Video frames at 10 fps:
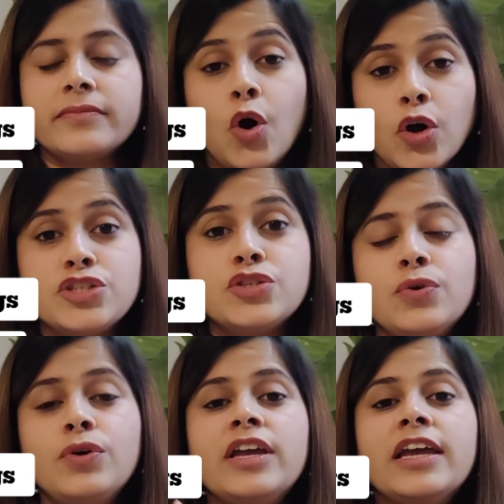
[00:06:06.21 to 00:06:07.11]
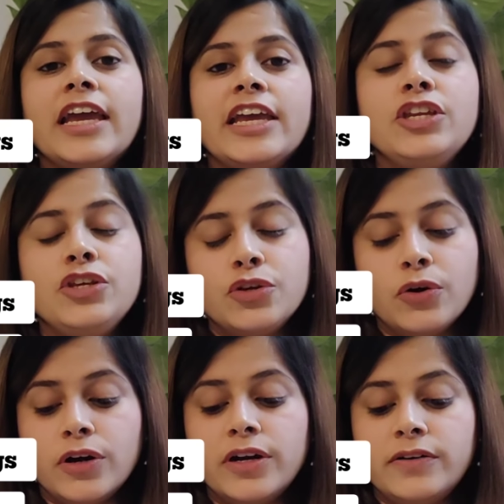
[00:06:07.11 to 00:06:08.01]
Also, in
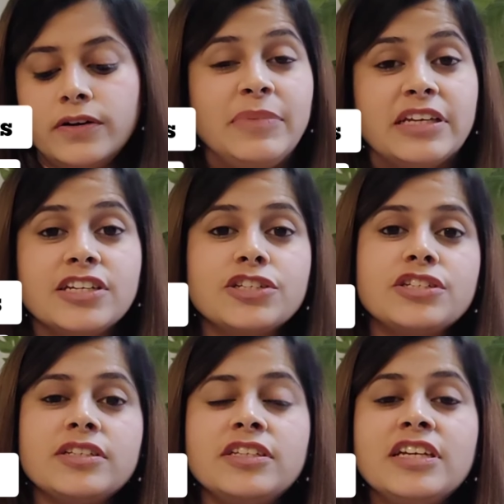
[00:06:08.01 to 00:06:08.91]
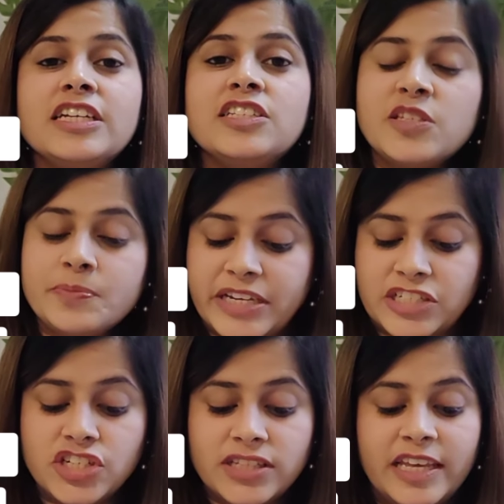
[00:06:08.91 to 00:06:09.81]
your application, just
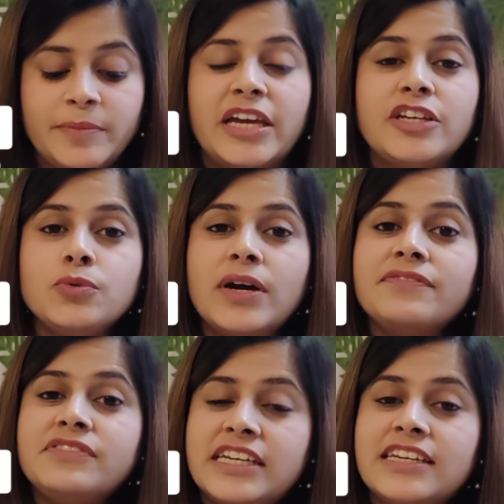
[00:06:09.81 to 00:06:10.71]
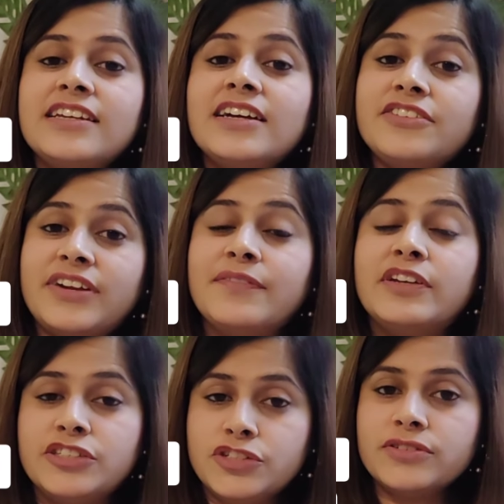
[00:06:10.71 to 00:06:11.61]
mention them that you have taken a travel
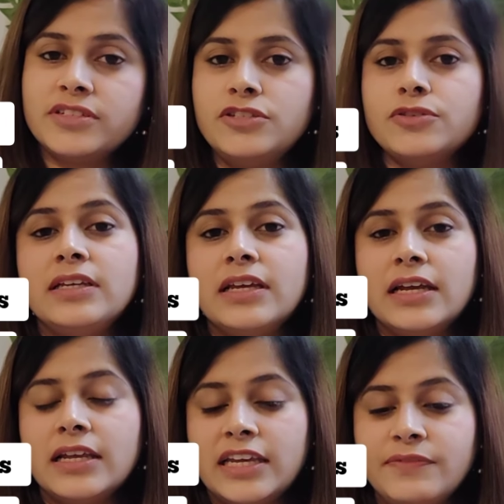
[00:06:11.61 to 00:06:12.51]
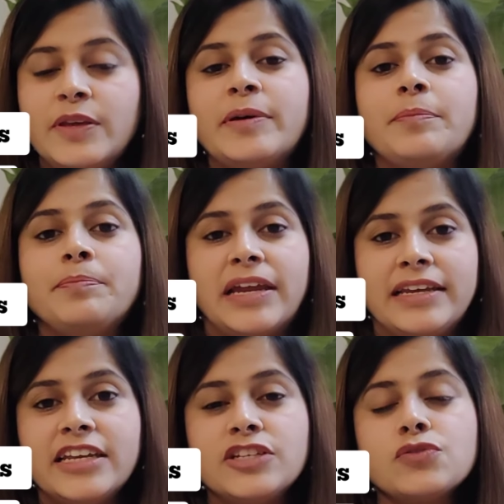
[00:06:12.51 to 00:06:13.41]
insurance. Give them an
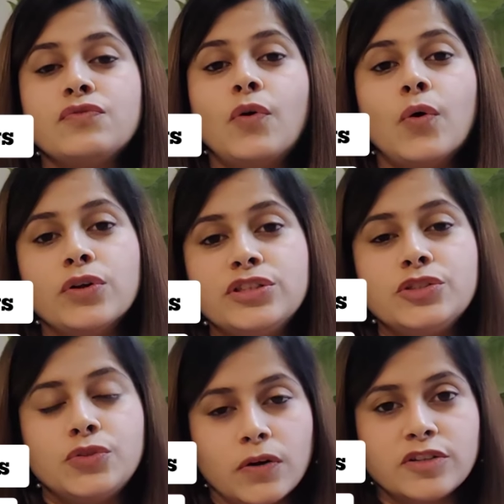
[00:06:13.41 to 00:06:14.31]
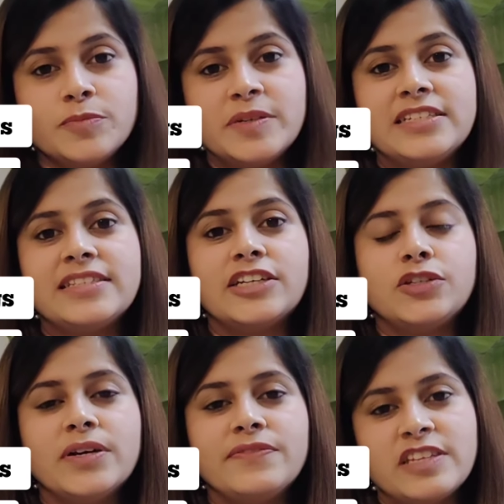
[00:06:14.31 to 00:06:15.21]
appendix of all the documents that
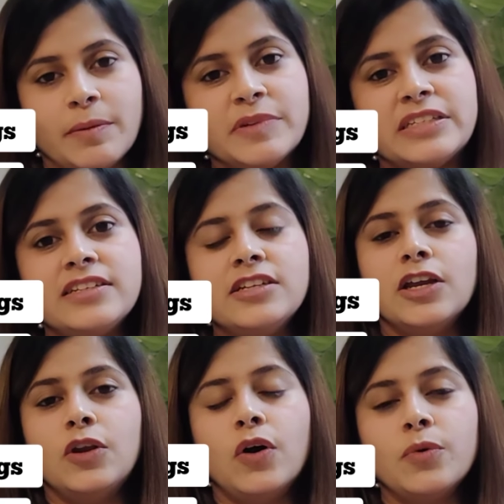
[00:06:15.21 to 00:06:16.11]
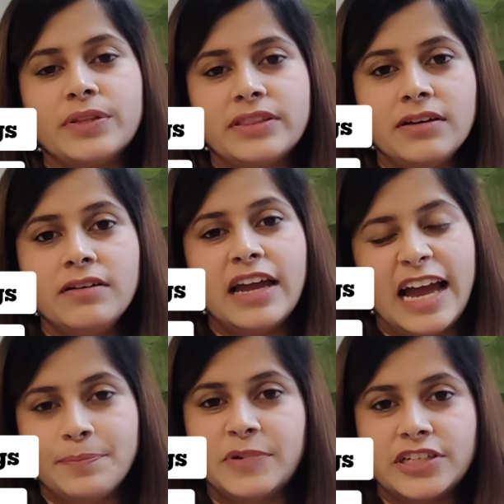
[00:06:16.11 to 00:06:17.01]
you have submitted along with the
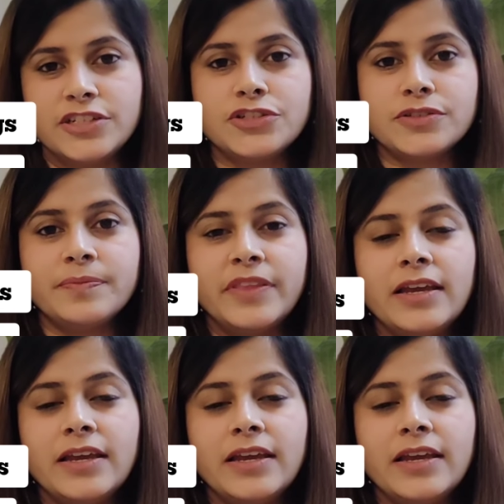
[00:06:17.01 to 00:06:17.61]
application.